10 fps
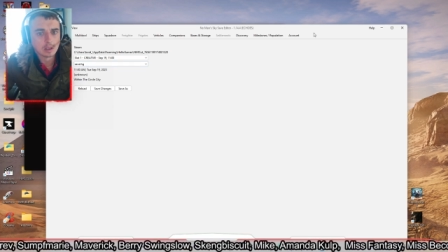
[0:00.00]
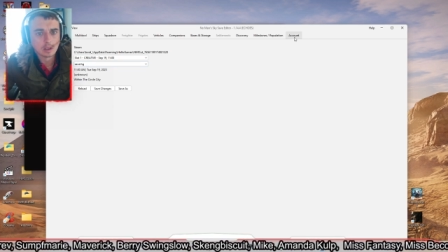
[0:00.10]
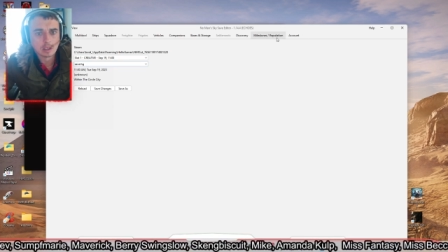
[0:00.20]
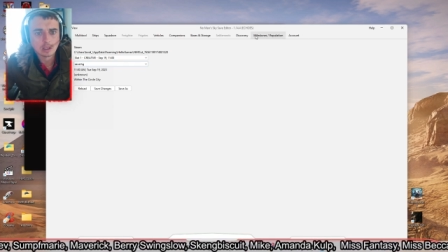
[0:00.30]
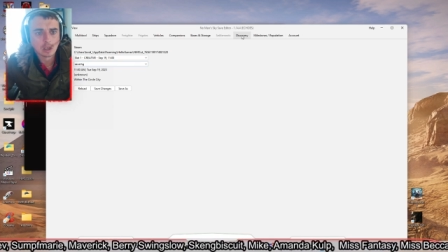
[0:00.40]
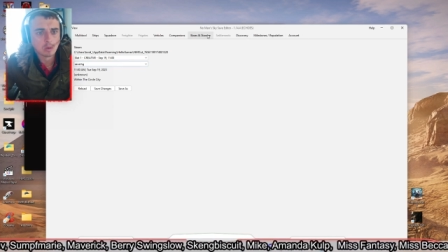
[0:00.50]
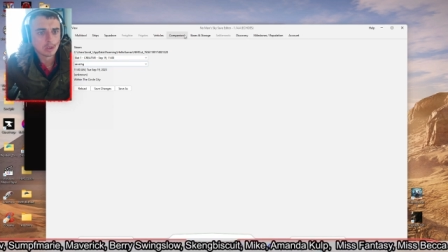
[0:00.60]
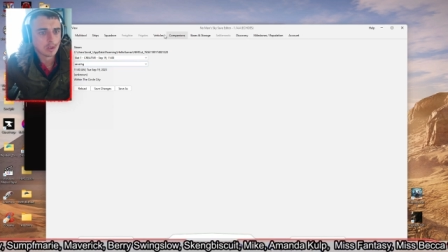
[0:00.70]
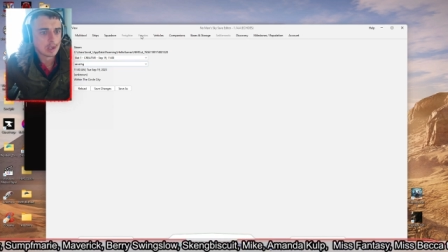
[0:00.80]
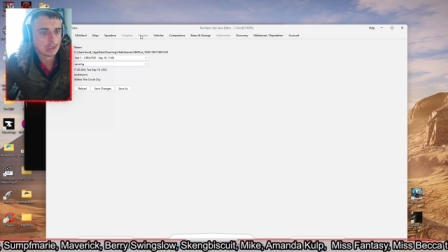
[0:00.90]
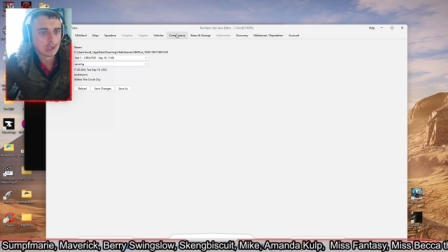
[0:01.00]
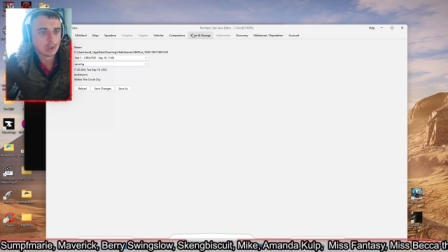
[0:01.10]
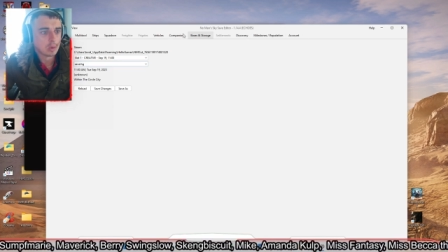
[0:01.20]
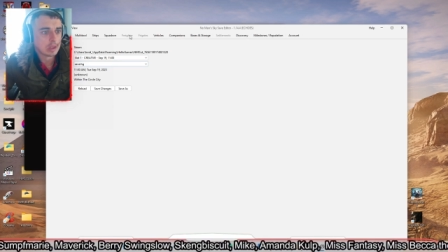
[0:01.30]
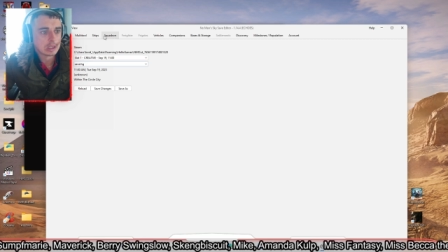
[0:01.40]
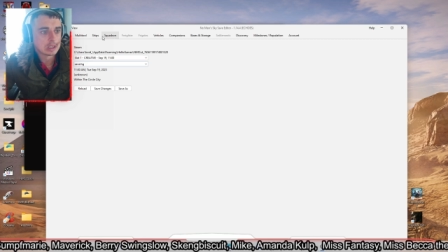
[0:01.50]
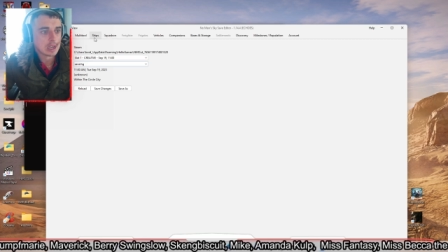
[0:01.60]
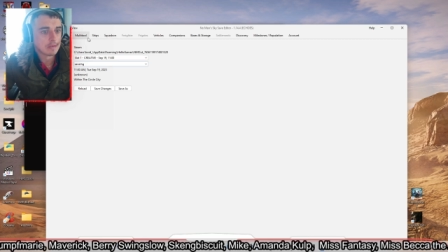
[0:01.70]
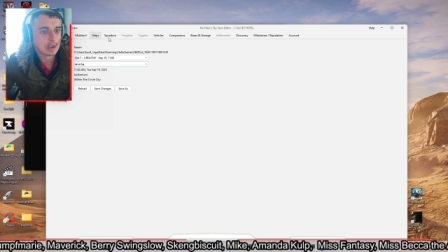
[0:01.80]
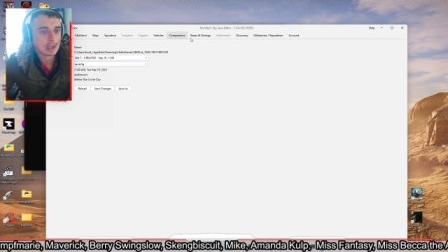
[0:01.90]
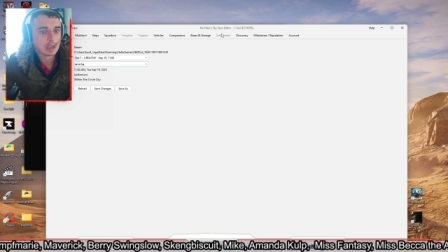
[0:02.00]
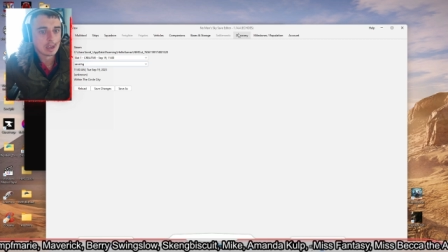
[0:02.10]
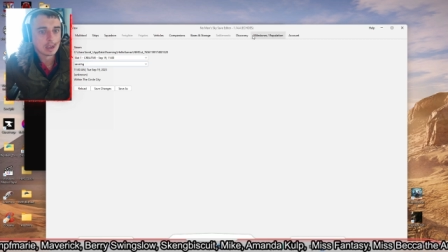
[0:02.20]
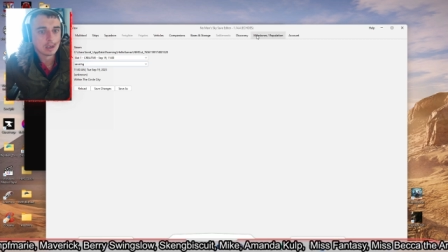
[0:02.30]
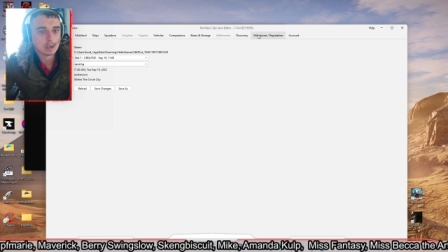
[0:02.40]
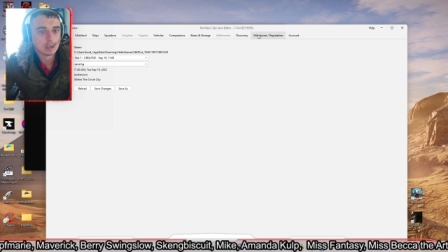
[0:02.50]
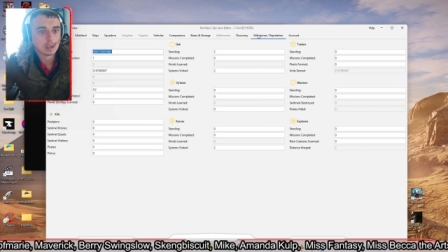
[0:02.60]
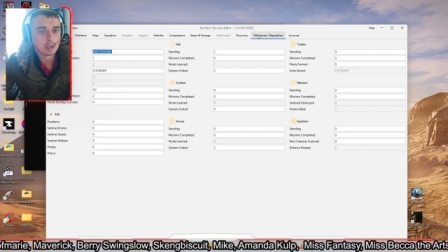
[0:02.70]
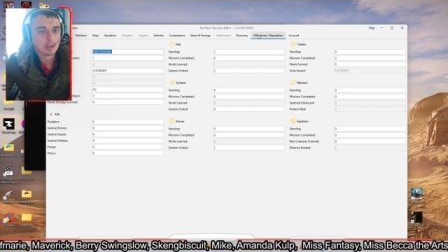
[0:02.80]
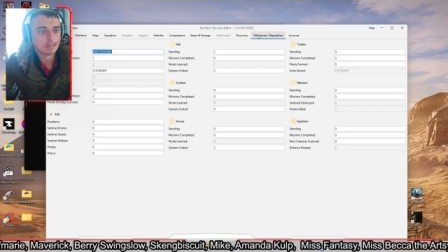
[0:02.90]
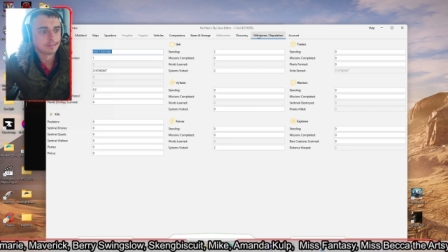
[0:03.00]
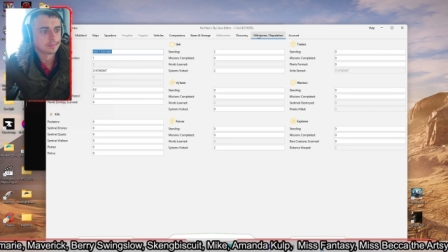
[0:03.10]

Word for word: there's loads of things you can do in this save editor. You can uh,